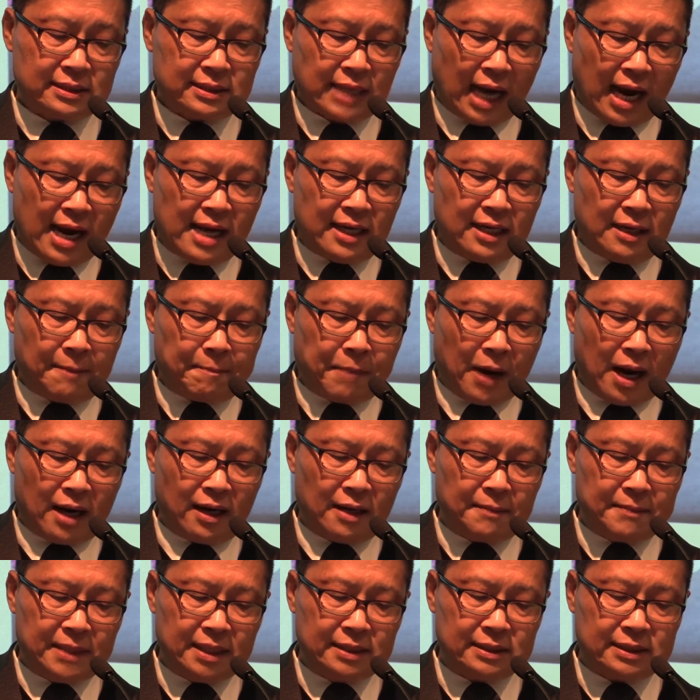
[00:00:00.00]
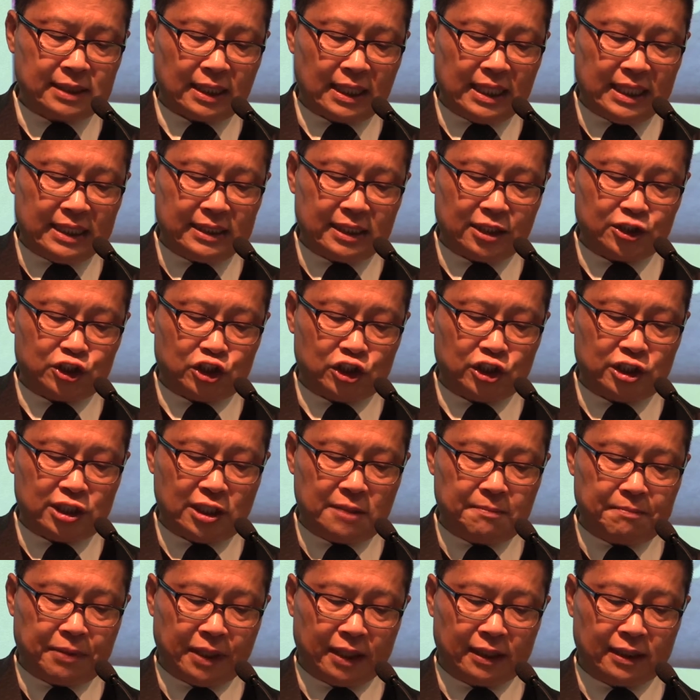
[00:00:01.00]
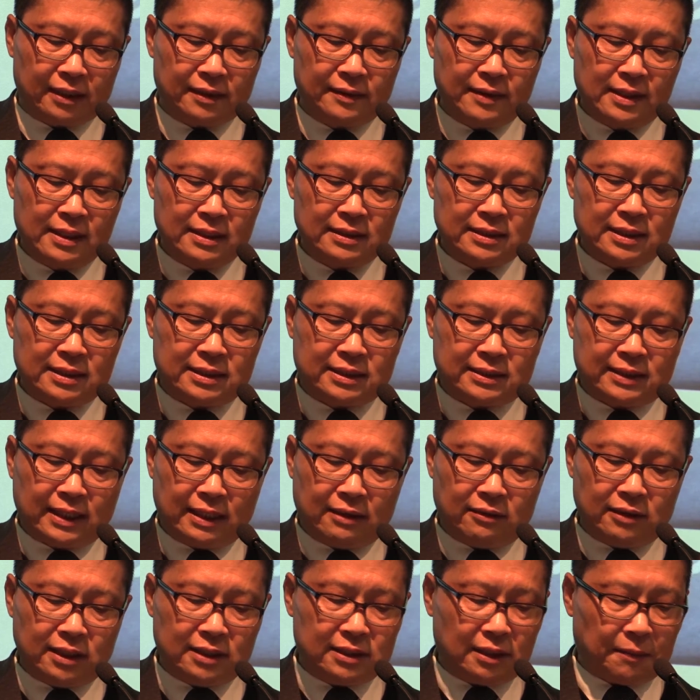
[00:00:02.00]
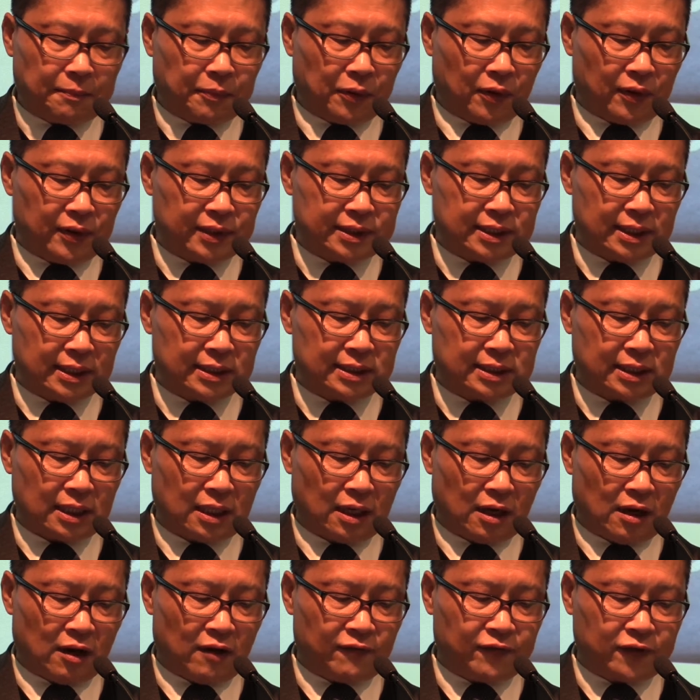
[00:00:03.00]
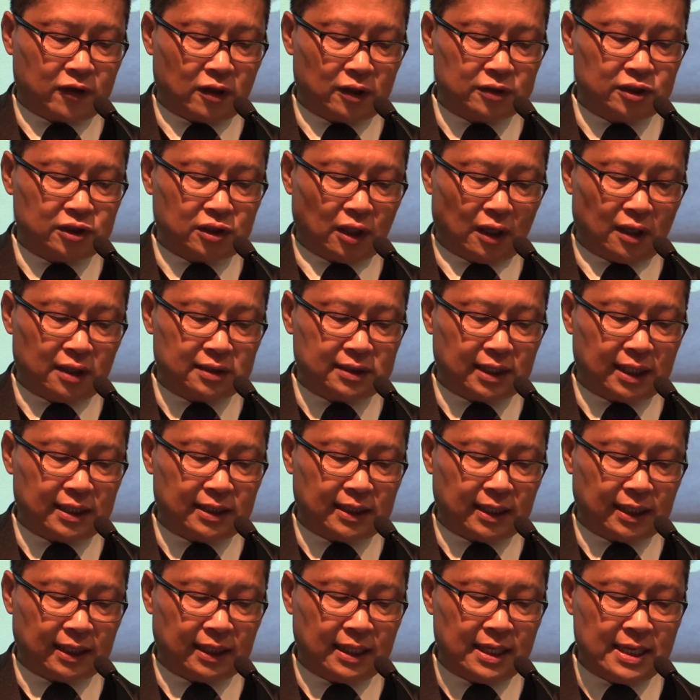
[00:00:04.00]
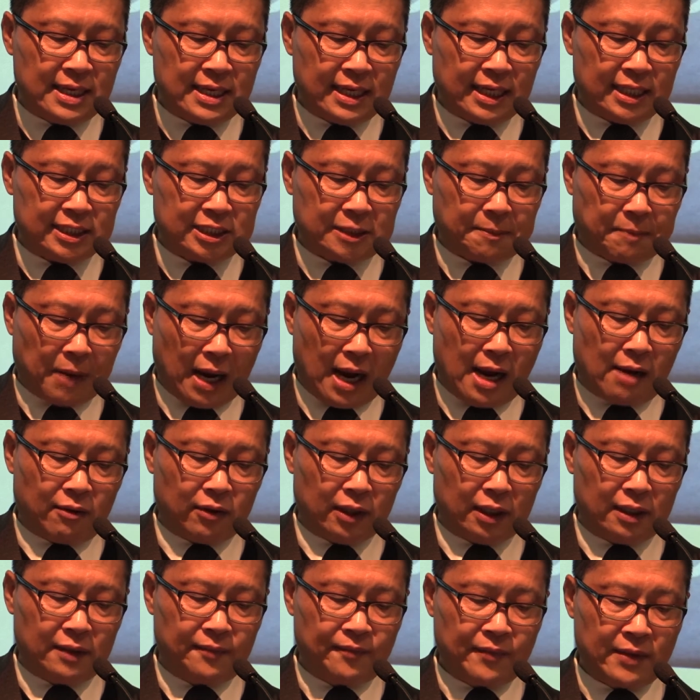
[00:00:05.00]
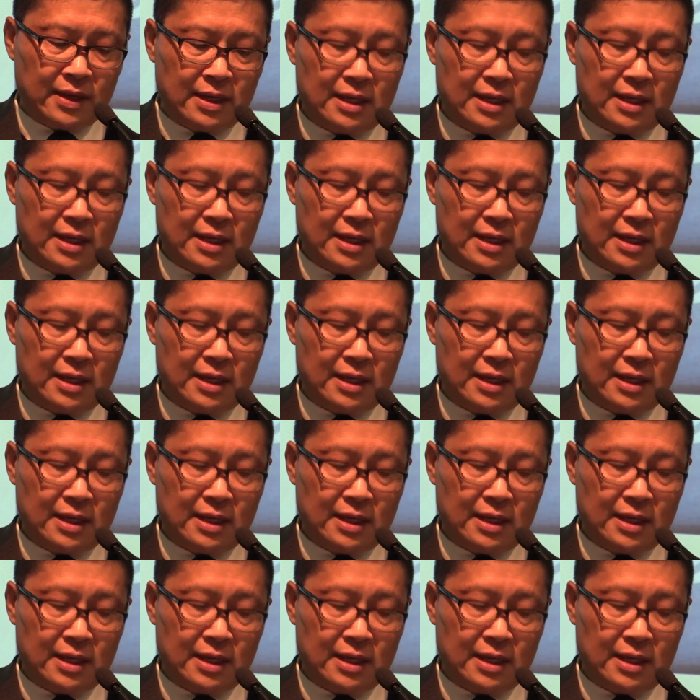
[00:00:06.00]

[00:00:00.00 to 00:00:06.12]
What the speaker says: China Parliament's leader Xi Jinping is still in the process of consolidating his power.